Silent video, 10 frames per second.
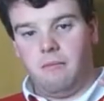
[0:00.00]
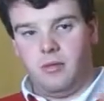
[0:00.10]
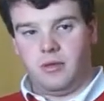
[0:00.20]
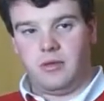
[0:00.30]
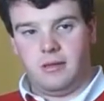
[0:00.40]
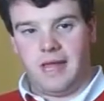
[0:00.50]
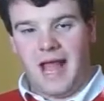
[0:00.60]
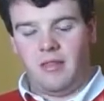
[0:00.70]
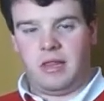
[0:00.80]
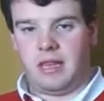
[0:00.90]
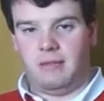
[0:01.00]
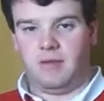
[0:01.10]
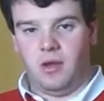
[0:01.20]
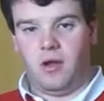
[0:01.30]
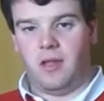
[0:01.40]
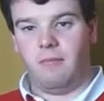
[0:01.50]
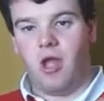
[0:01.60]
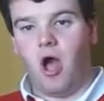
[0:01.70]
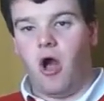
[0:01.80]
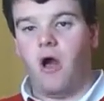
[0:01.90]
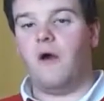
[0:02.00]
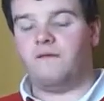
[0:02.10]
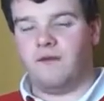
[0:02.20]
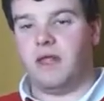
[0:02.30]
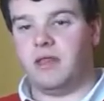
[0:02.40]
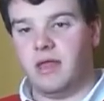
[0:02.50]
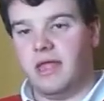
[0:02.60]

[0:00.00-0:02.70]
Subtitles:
But at the same time, her face